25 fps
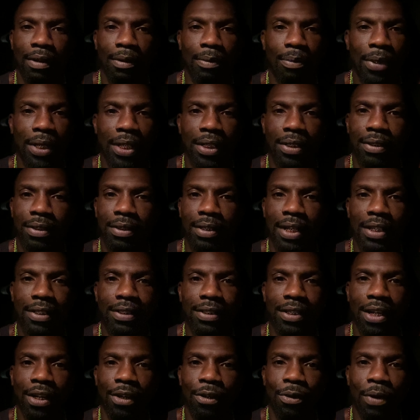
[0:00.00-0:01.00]
But that's
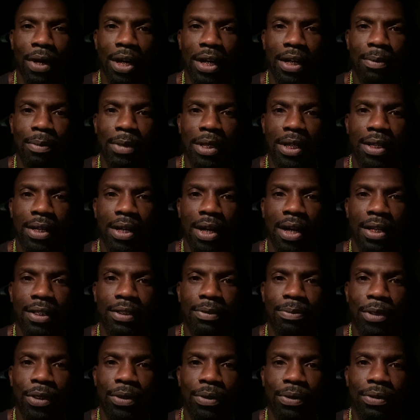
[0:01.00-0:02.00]
not who I am in the
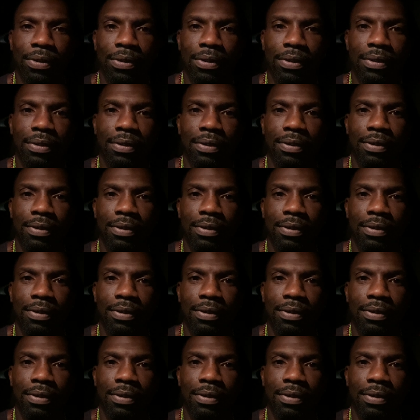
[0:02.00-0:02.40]
cosmos.